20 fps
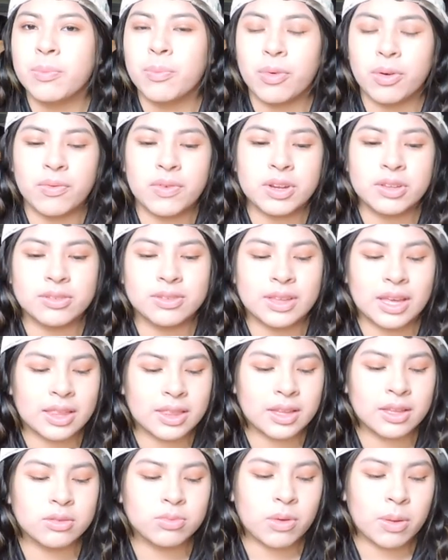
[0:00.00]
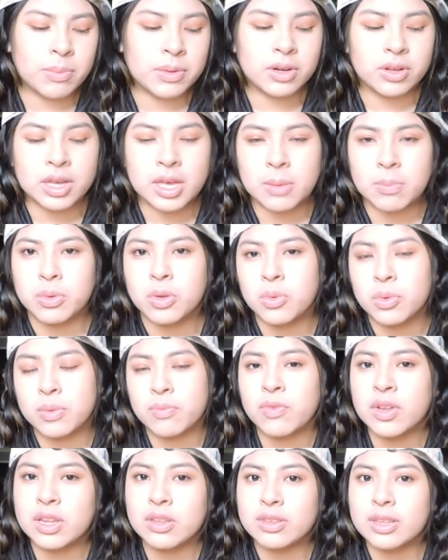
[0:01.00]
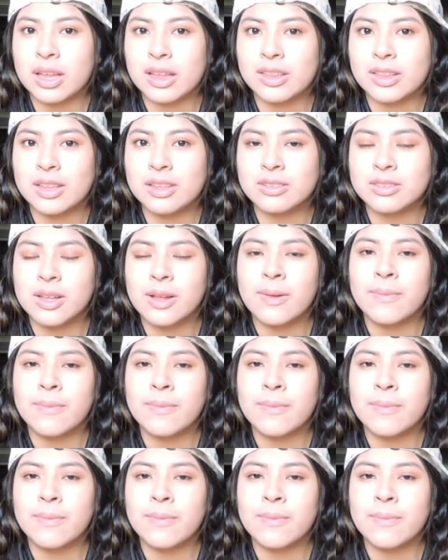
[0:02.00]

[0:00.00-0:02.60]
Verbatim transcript: more videos like this, want me to keep doing videos like this,